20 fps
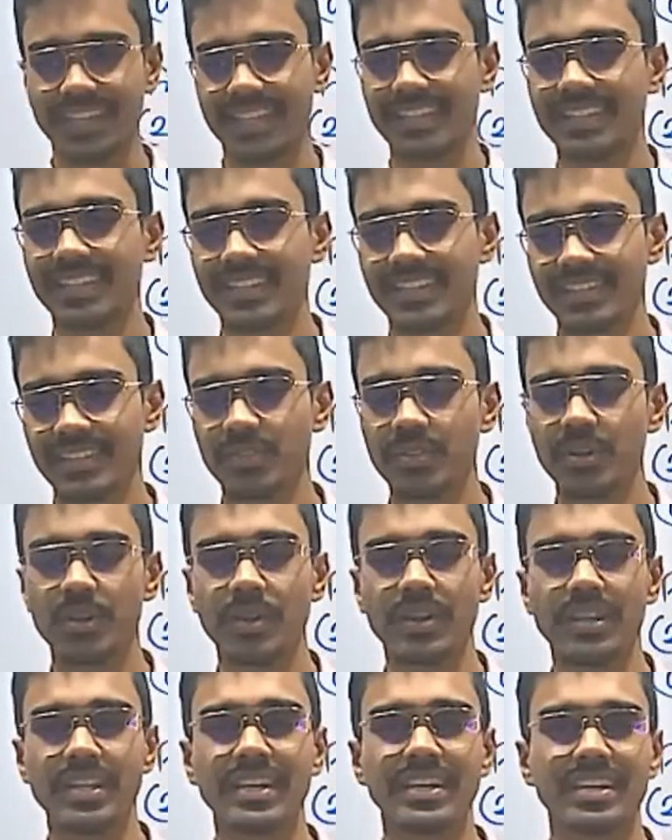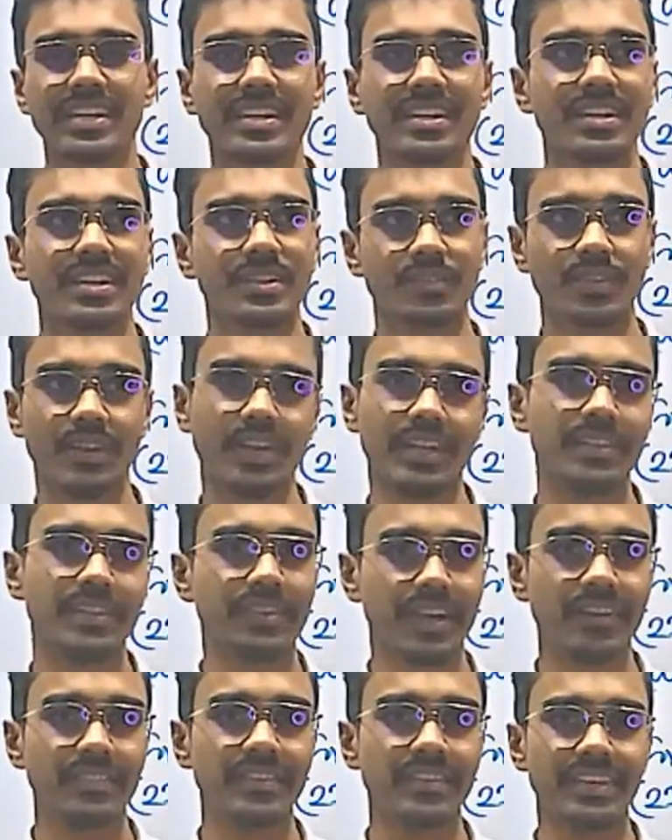you got only 25
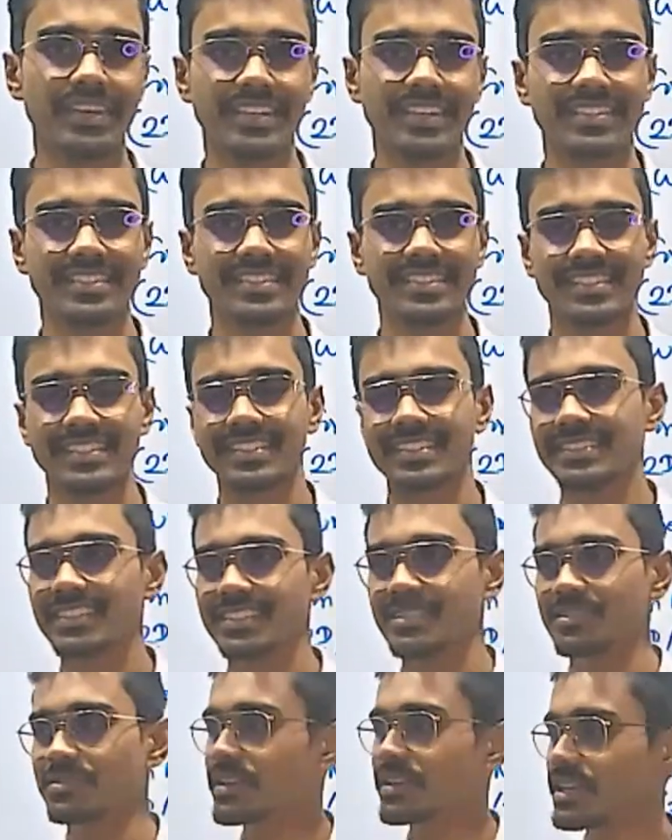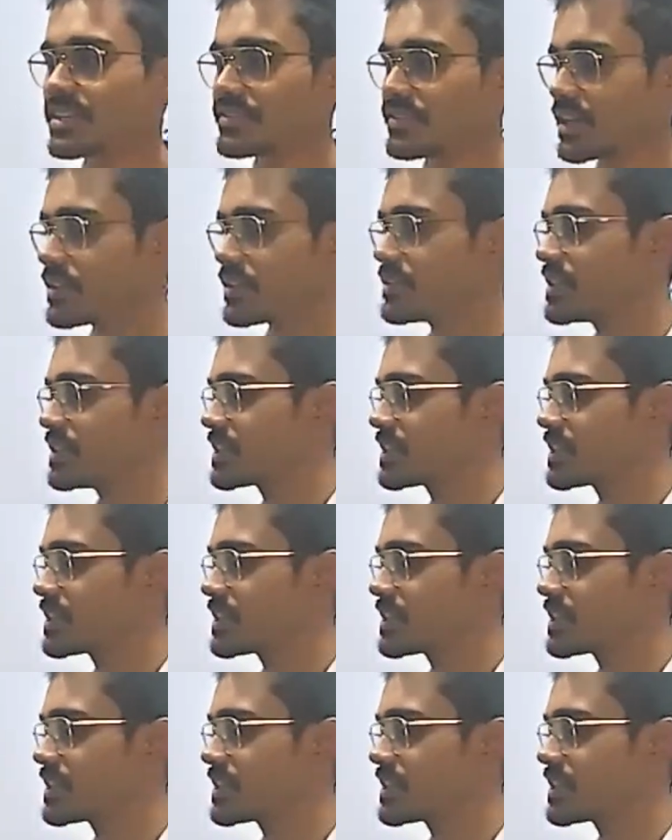weeks. Just 25 weeks.